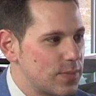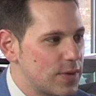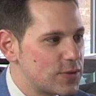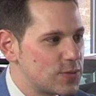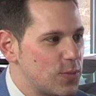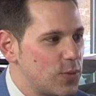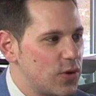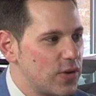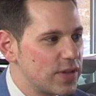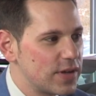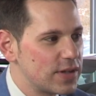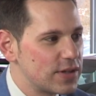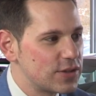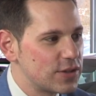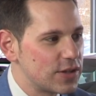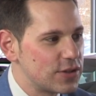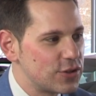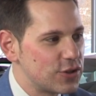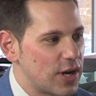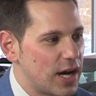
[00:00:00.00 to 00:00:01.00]
It's more than
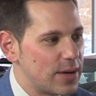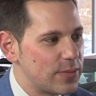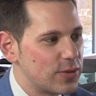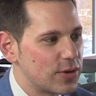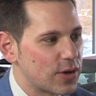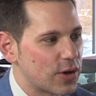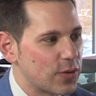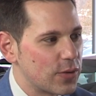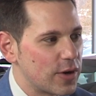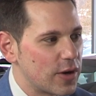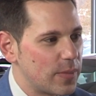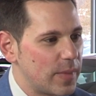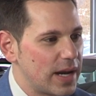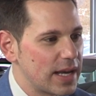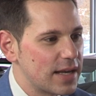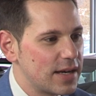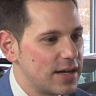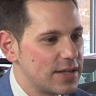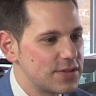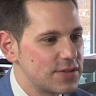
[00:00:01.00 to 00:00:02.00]
a job or a career. My
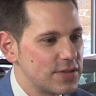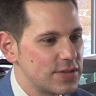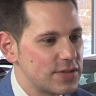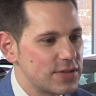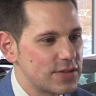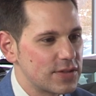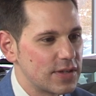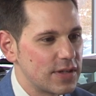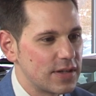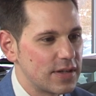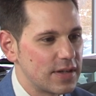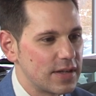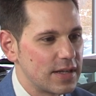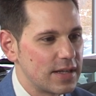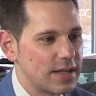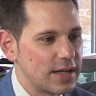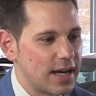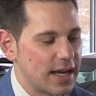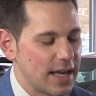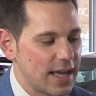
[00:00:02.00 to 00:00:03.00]
cousins
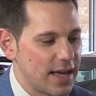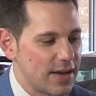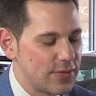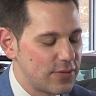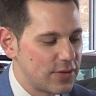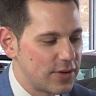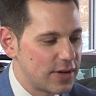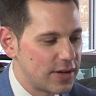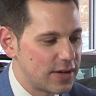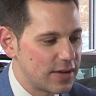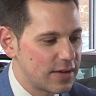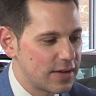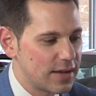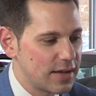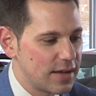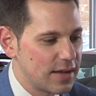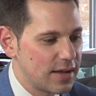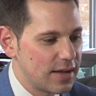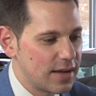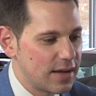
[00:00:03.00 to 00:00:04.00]
and I have
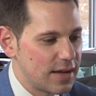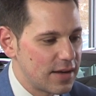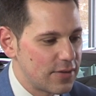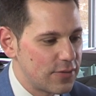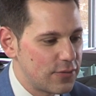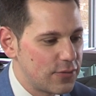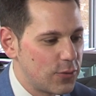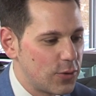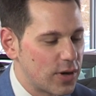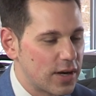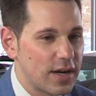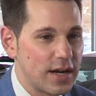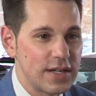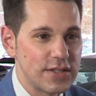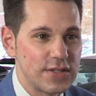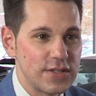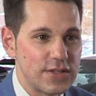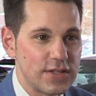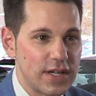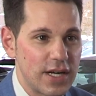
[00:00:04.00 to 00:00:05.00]
4
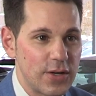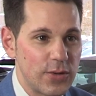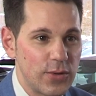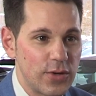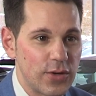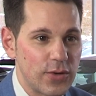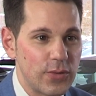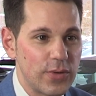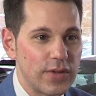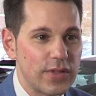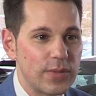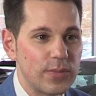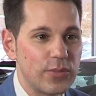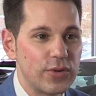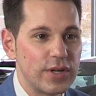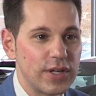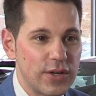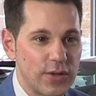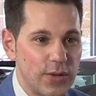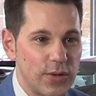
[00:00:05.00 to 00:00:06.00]
cousins that I work with
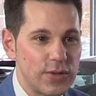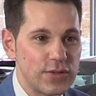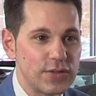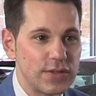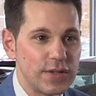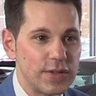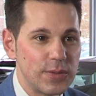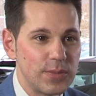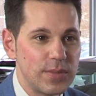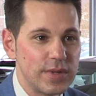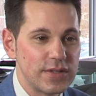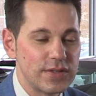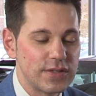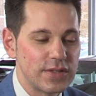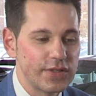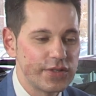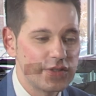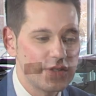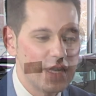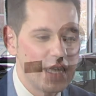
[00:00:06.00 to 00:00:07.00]
pretty closely in the
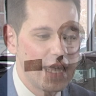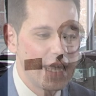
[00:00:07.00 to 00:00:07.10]
business.